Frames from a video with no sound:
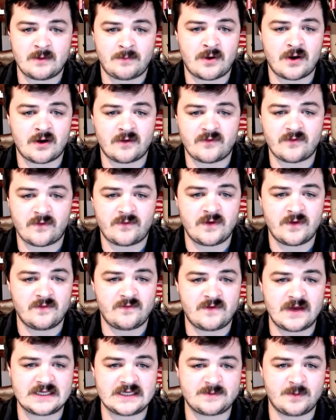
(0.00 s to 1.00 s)
a part of a few
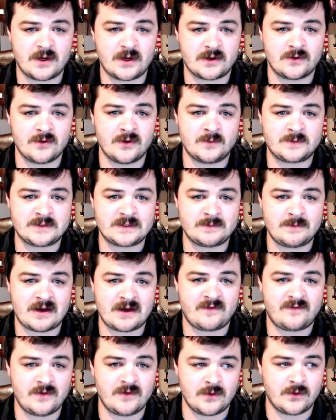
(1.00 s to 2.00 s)
Facebook groups and met
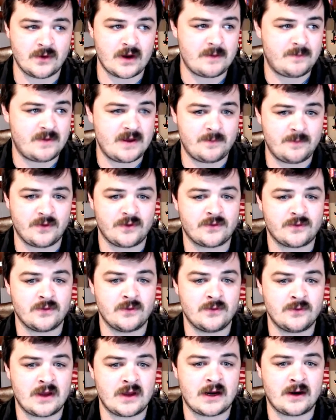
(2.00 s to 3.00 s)
a few great people
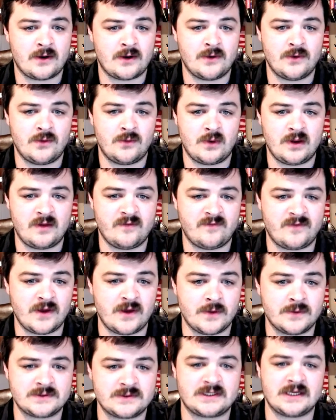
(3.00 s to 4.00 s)
through there who we've
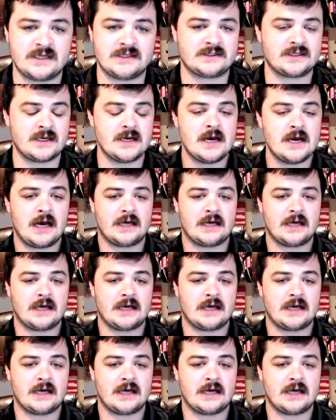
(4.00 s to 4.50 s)
used as